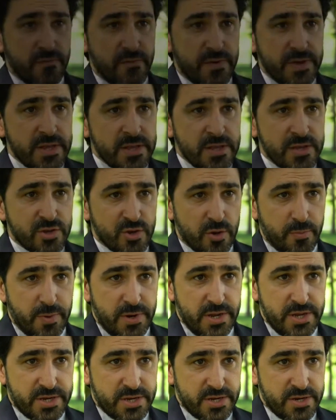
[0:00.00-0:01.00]
Within this
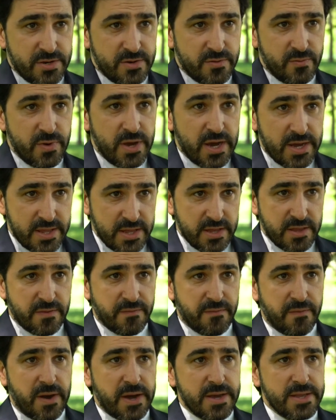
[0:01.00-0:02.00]
operation, we
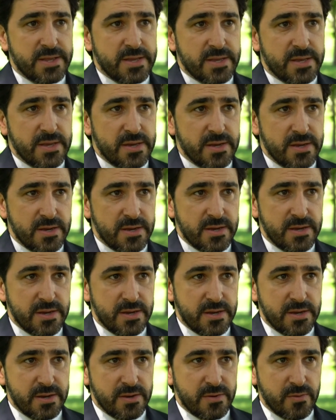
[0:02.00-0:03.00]
identified
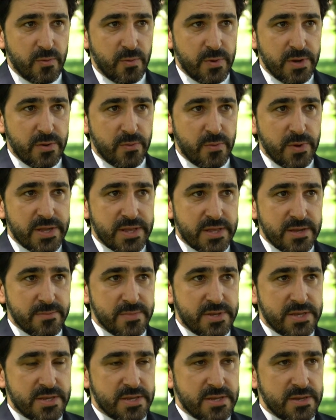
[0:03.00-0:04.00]

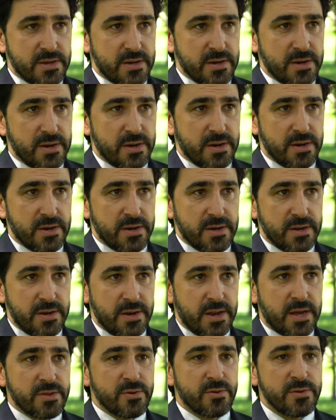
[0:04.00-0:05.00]
victims
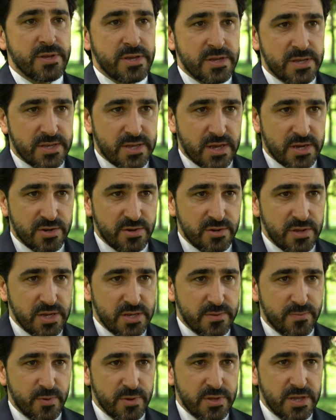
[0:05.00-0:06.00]
not only in sexual
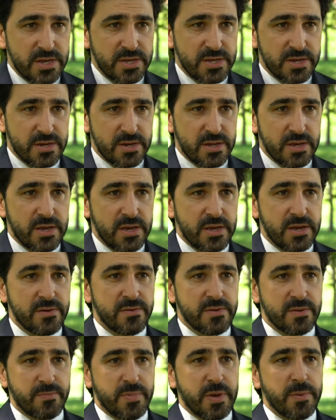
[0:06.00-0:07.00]
exploitation,
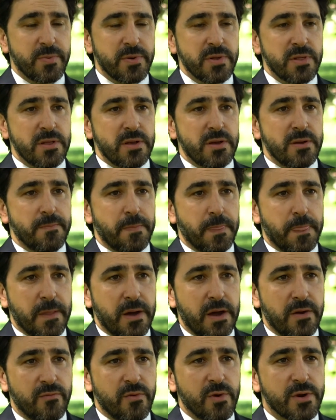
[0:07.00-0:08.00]
even people
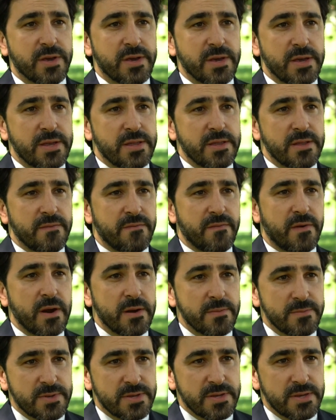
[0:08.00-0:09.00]
are working in the
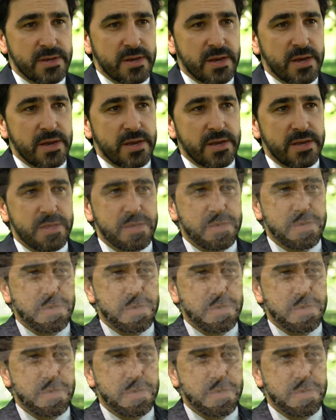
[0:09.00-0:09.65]
farms, in